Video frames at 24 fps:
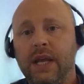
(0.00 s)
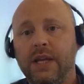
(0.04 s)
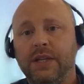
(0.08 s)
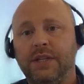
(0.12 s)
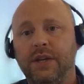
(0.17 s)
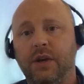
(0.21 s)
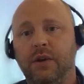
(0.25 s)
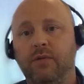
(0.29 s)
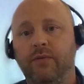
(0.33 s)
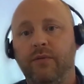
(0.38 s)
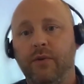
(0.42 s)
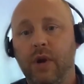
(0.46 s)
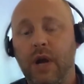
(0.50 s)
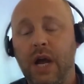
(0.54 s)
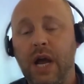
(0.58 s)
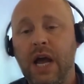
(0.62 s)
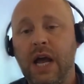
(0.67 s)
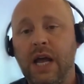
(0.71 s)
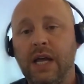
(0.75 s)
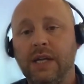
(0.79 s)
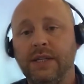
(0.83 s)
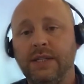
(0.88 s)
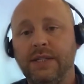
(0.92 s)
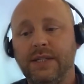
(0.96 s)
So for
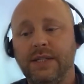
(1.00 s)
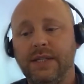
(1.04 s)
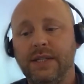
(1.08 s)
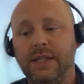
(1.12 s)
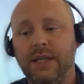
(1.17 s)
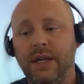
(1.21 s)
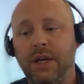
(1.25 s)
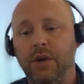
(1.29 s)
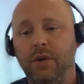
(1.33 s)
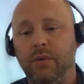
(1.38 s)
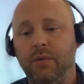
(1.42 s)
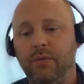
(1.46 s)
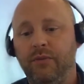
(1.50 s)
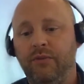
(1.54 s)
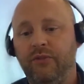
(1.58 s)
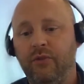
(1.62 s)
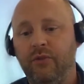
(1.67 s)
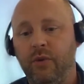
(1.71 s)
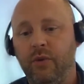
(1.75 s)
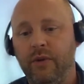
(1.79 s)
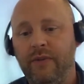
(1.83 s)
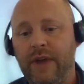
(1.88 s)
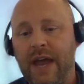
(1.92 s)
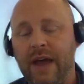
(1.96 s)
us, you know,
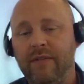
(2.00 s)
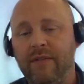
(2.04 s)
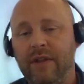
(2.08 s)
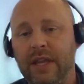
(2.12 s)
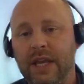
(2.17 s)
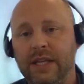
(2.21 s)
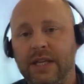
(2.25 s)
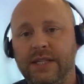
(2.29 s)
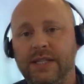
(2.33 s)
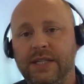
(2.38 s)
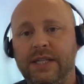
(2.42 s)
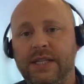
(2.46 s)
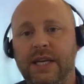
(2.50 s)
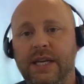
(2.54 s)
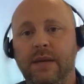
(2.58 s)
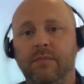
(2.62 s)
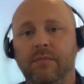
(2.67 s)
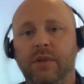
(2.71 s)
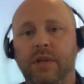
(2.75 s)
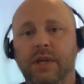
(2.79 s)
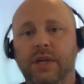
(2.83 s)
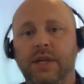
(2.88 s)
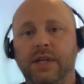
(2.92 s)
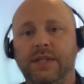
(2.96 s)
sort of having that
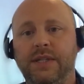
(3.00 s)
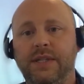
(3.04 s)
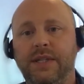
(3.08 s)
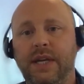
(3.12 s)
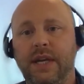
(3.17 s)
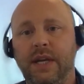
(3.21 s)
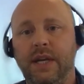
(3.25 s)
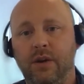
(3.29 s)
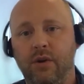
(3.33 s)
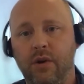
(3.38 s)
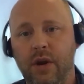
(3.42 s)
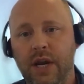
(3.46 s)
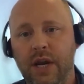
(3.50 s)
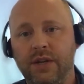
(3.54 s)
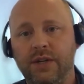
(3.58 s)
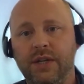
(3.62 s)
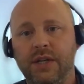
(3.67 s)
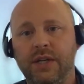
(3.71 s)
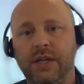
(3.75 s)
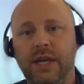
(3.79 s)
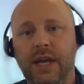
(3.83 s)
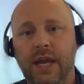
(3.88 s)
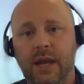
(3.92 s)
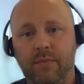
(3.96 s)
seamless
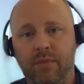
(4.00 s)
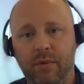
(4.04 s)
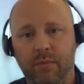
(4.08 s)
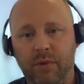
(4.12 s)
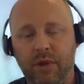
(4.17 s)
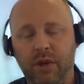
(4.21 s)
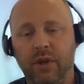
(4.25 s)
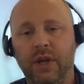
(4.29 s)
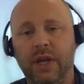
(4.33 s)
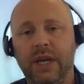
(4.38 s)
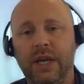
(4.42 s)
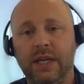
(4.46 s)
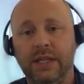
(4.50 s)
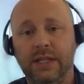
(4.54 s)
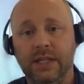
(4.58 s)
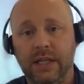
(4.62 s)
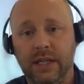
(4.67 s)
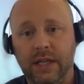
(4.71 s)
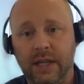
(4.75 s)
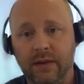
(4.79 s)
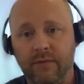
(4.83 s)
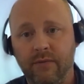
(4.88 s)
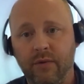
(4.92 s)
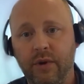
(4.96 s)
integration capability and
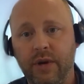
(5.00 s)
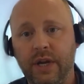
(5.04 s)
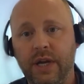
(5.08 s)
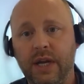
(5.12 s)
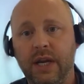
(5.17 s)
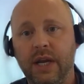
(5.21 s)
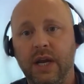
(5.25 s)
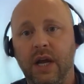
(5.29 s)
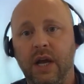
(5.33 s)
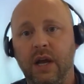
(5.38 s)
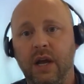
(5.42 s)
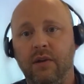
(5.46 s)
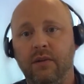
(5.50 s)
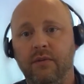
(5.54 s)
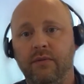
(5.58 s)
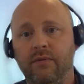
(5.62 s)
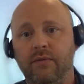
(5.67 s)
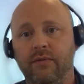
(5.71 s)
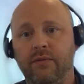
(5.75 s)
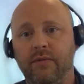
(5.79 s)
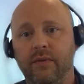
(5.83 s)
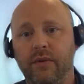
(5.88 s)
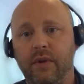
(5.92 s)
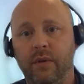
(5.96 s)
delivery
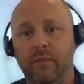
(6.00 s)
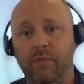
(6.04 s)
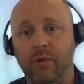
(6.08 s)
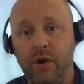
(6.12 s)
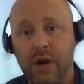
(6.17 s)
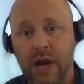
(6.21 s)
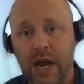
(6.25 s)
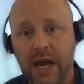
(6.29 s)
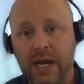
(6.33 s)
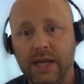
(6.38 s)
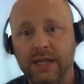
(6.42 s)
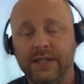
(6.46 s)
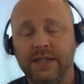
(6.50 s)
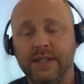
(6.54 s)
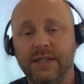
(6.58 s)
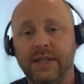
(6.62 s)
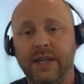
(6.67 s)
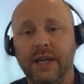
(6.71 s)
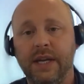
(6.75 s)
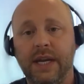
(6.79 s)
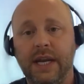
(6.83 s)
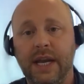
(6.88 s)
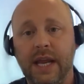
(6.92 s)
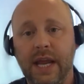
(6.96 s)
of a price
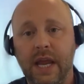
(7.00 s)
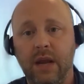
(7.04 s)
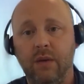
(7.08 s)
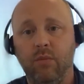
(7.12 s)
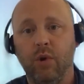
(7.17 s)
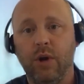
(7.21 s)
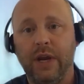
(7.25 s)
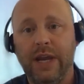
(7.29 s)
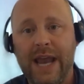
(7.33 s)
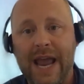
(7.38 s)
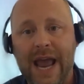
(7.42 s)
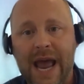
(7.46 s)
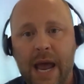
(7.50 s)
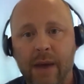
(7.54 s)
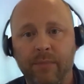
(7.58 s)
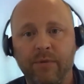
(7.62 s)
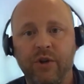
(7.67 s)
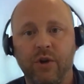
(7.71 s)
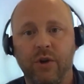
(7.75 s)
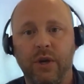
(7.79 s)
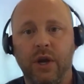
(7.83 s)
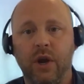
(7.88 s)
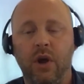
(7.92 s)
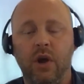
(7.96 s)
that again we're
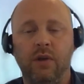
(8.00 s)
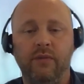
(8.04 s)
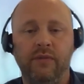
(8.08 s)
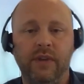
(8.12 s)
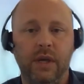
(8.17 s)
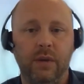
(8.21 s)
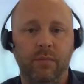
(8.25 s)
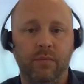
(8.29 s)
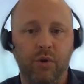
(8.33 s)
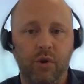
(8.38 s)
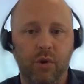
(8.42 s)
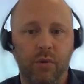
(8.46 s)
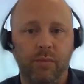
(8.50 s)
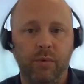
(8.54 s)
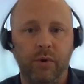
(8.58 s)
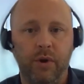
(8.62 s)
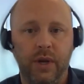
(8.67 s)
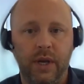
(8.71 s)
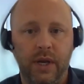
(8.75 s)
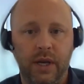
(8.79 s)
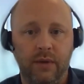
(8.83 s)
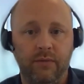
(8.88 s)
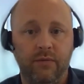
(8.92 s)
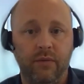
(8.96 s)
capturing all the
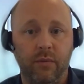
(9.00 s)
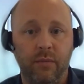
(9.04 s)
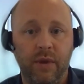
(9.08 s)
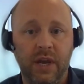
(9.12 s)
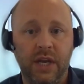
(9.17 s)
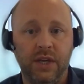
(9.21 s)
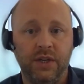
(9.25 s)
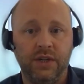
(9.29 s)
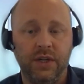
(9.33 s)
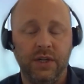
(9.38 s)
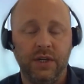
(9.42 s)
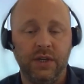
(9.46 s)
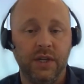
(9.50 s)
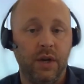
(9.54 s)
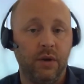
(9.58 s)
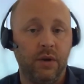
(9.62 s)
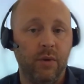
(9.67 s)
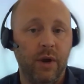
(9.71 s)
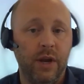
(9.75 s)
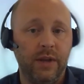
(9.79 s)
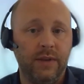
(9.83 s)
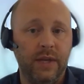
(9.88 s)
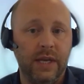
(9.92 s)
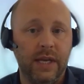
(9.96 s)
appropriate information to
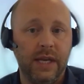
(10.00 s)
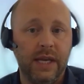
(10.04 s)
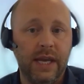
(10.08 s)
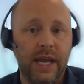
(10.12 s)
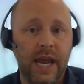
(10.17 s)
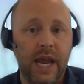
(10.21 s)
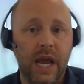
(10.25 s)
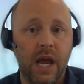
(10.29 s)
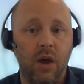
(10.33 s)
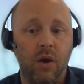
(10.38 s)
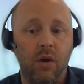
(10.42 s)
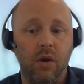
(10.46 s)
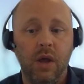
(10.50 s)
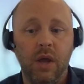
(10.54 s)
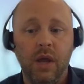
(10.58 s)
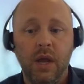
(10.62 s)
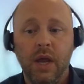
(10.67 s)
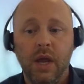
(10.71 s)
underwrite the account.